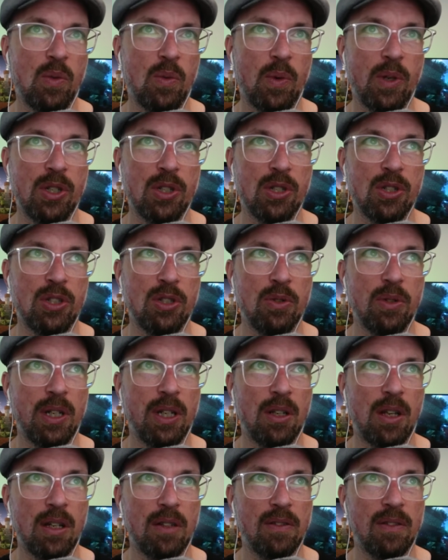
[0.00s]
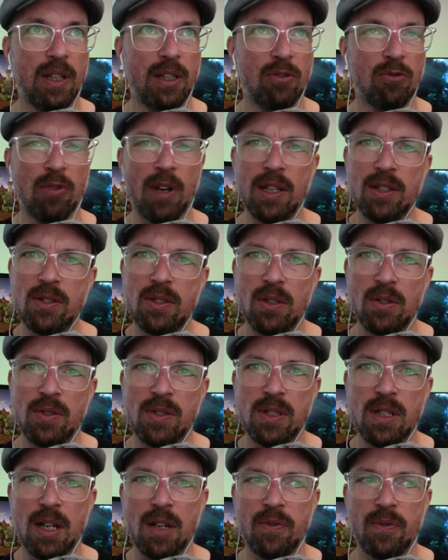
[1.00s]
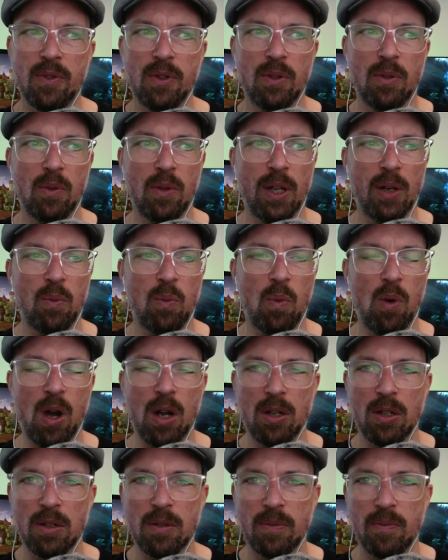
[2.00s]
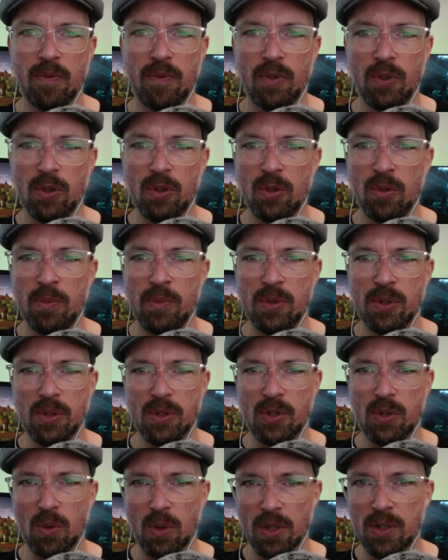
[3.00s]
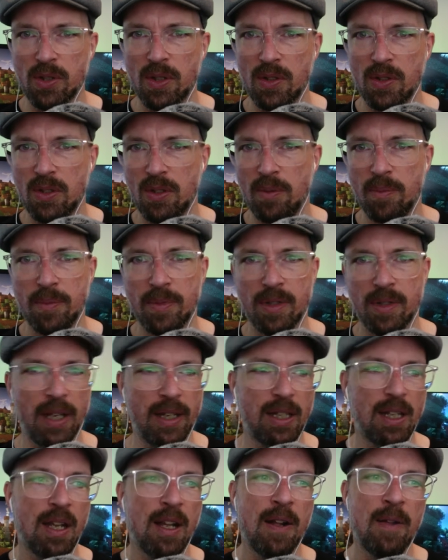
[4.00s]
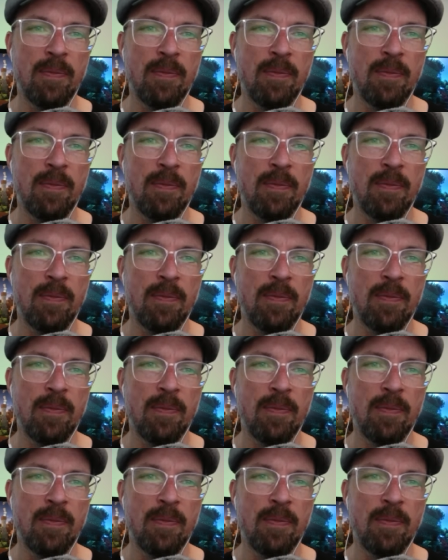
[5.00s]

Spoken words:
when you're doing a lot of like redstone stuff or like water flumes or storage systems, like